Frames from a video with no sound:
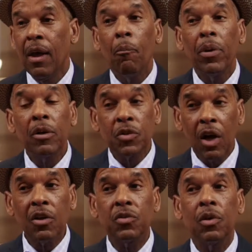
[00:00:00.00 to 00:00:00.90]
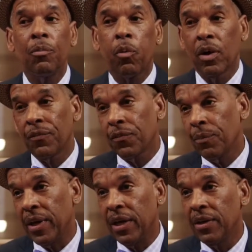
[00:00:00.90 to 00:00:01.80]
But it was also important for
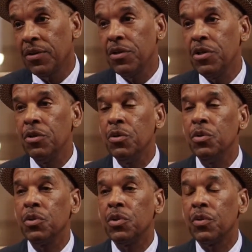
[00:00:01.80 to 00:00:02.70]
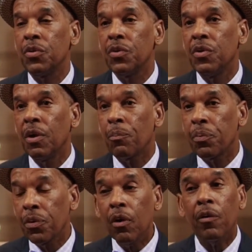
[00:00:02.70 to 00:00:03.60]
me to use the
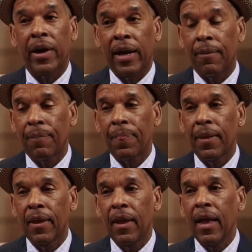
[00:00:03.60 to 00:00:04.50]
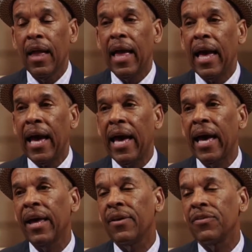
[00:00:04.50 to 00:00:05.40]
program
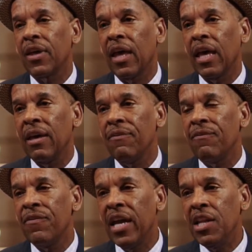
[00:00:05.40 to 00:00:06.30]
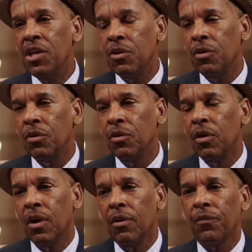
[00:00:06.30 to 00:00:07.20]
as a venue
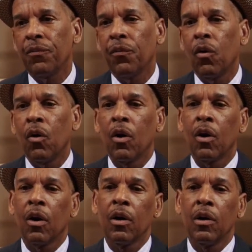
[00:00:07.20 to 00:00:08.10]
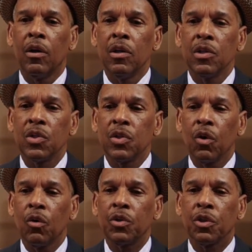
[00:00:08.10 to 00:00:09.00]
for
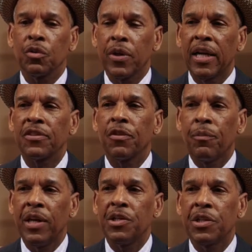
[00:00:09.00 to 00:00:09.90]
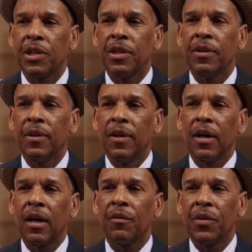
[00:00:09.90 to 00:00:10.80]
social transformation
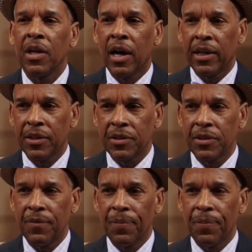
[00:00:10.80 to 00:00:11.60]
of the audience.